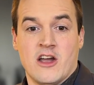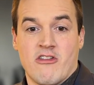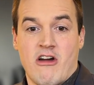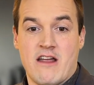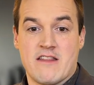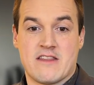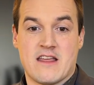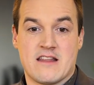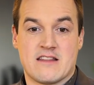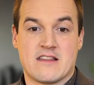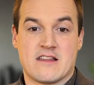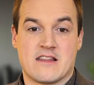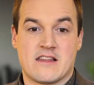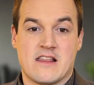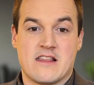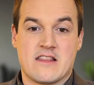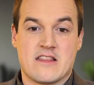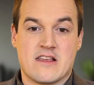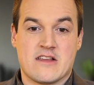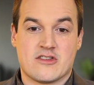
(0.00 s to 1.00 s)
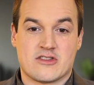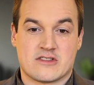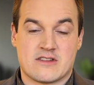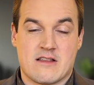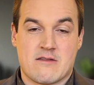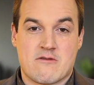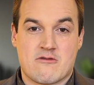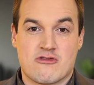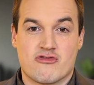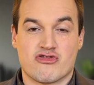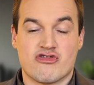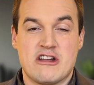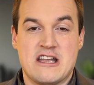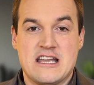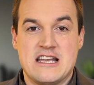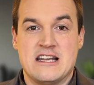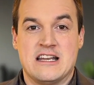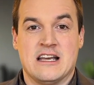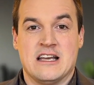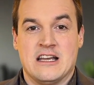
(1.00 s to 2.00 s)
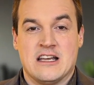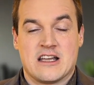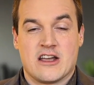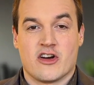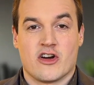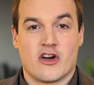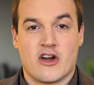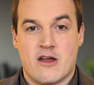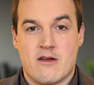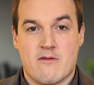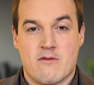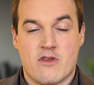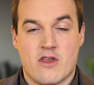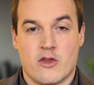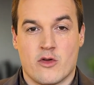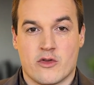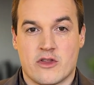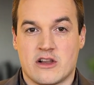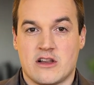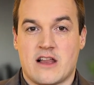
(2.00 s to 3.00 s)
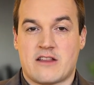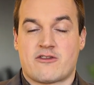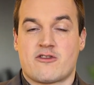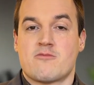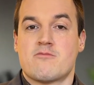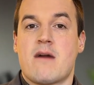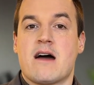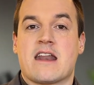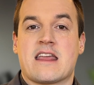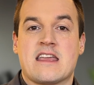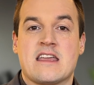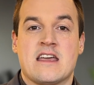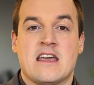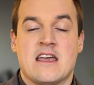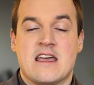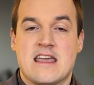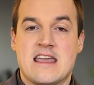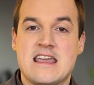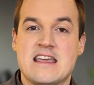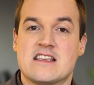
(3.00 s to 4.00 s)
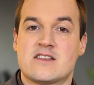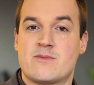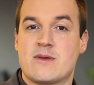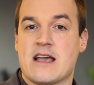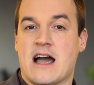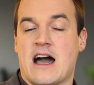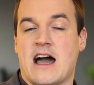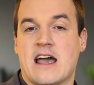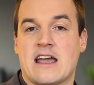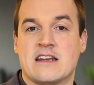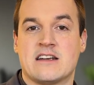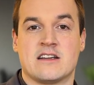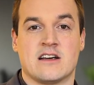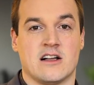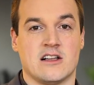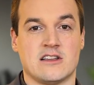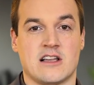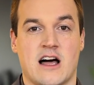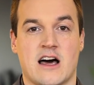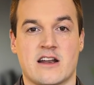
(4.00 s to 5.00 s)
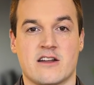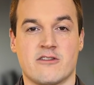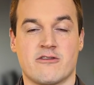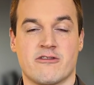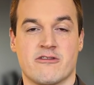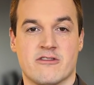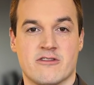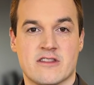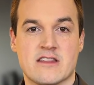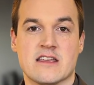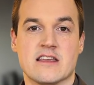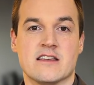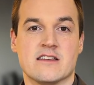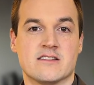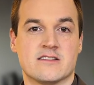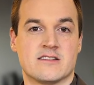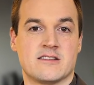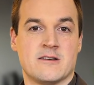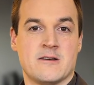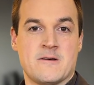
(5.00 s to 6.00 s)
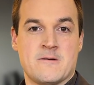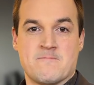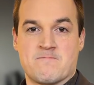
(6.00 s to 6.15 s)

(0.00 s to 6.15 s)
right? That there's greed or you know the lust for money is behind a lot of these